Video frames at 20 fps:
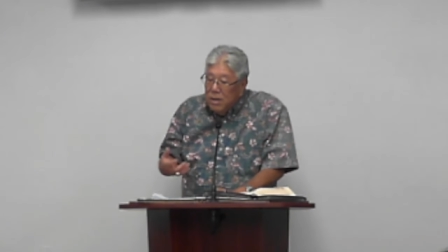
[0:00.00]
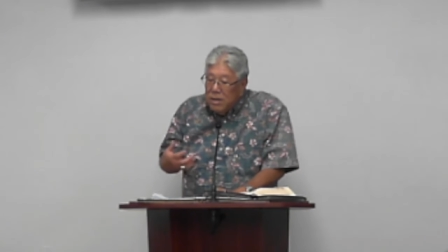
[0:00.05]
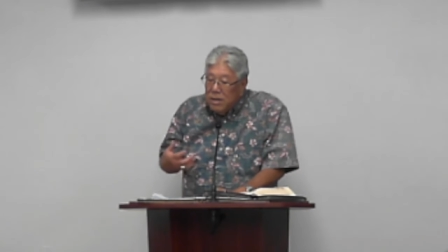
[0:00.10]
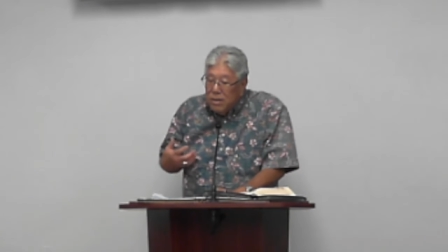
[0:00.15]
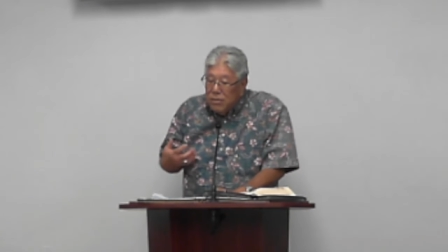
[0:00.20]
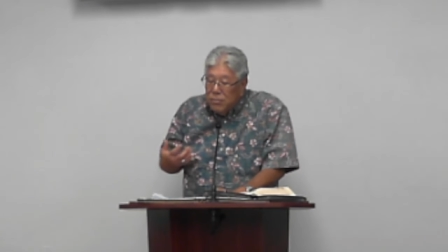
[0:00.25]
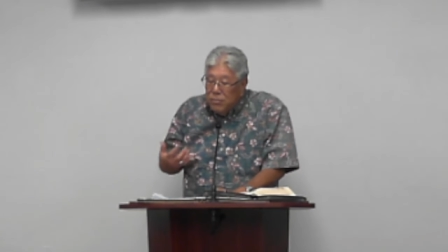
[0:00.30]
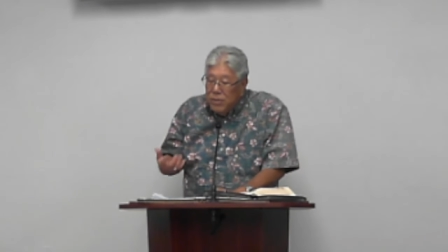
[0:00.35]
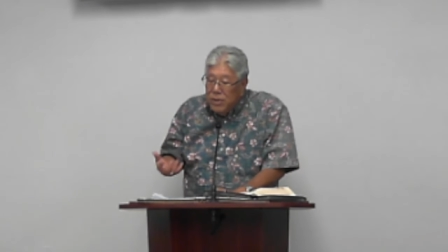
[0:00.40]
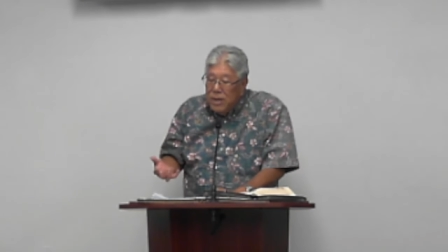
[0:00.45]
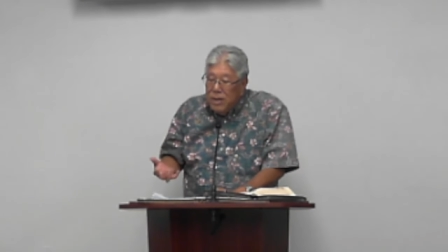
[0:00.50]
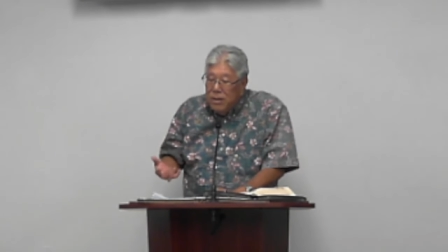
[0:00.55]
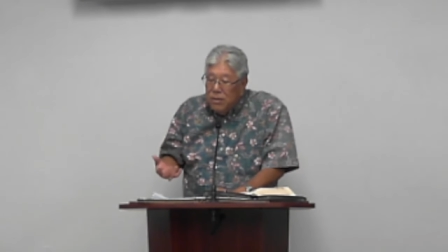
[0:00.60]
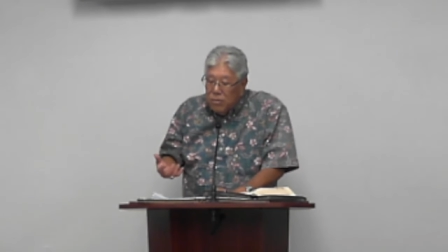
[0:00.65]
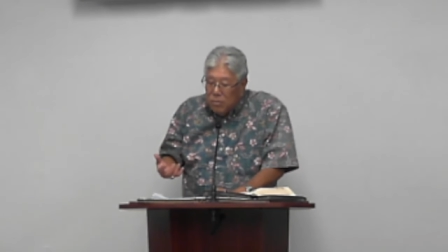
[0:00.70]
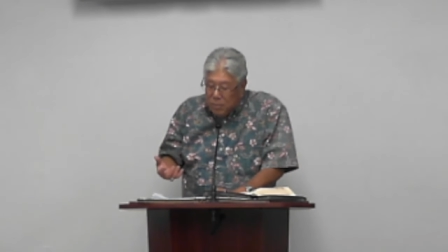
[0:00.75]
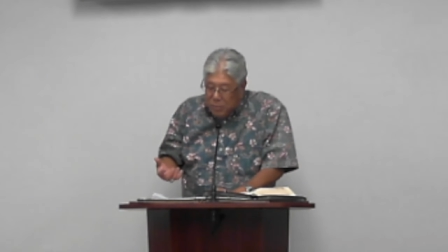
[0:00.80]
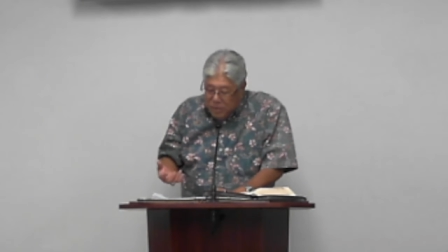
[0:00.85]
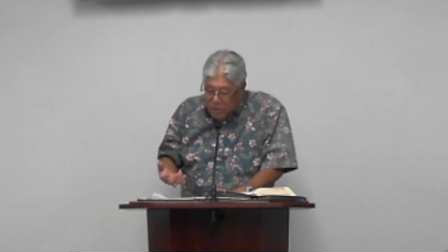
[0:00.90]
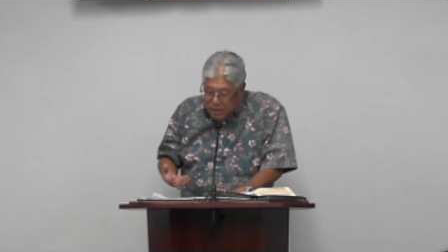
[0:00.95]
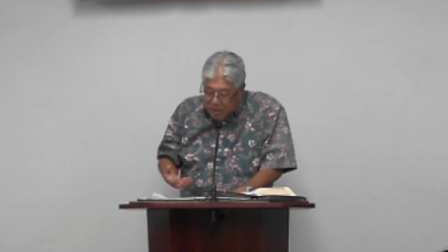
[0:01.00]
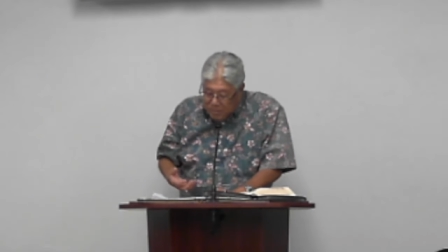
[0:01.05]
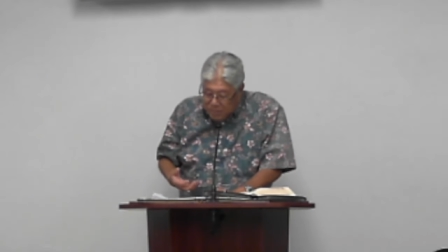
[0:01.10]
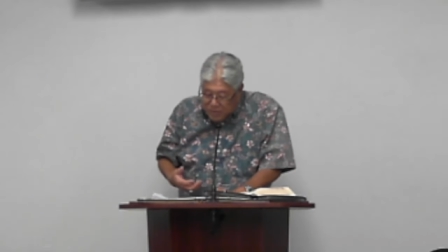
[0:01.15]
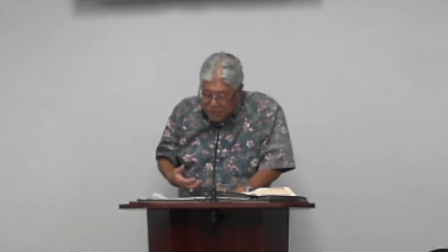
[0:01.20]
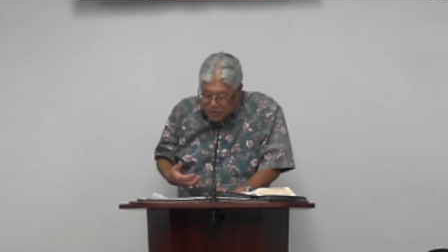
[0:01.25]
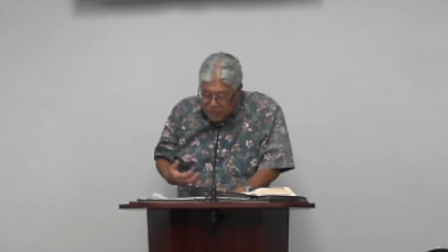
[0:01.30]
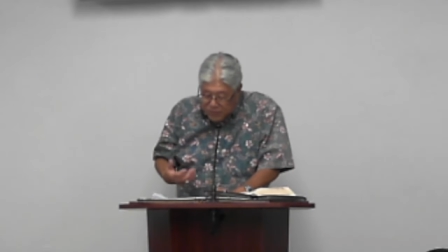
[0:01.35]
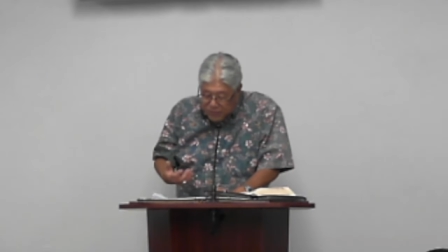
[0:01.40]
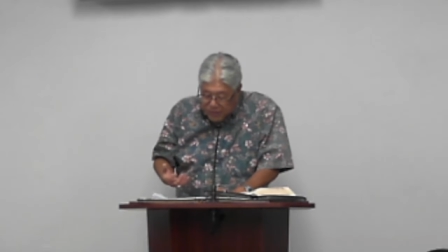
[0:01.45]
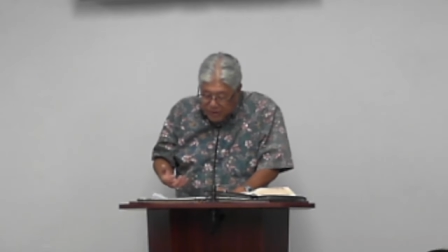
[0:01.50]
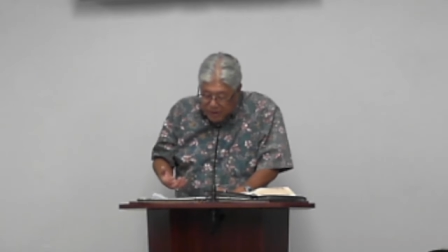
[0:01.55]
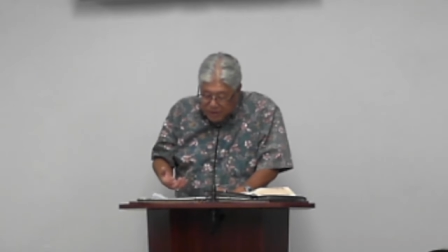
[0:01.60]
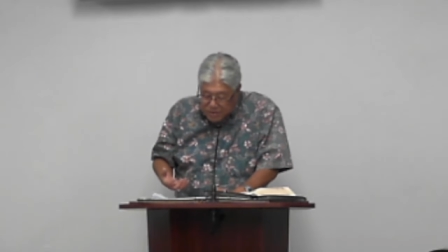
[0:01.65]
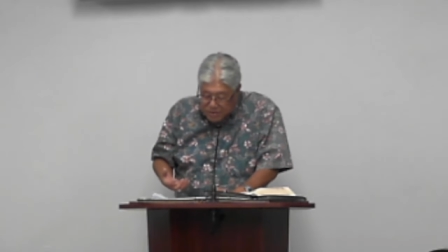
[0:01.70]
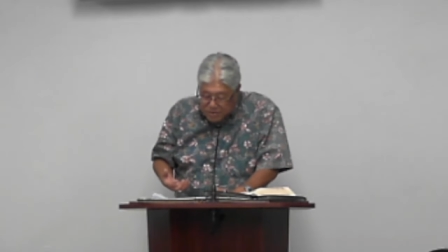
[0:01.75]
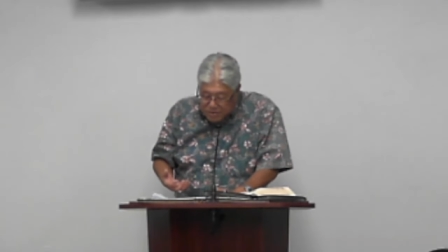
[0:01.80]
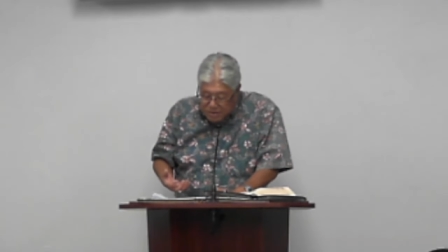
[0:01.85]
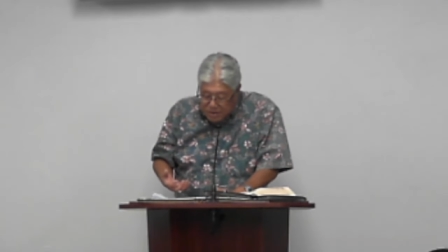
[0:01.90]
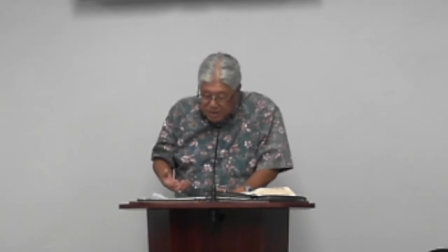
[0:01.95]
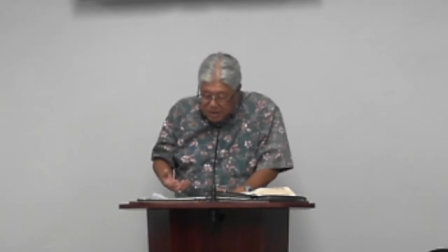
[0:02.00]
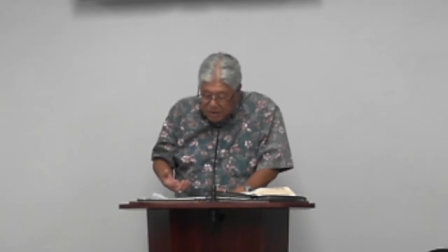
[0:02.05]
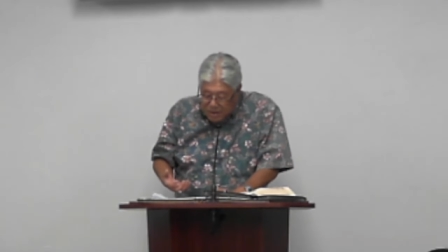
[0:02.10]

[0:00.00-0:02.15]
that really opened up his flesh.